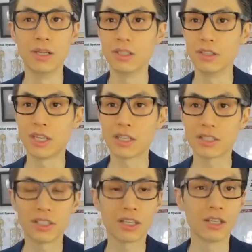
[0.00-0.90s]
You get
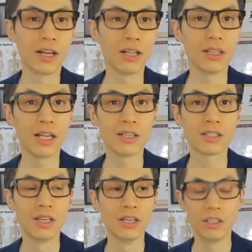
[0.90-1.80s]
sick a lot
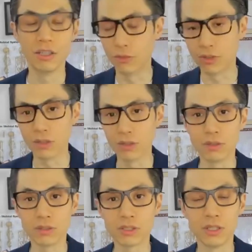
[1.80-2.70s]
less, you're more
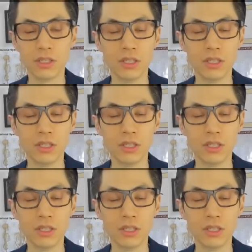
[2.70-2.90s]
alert,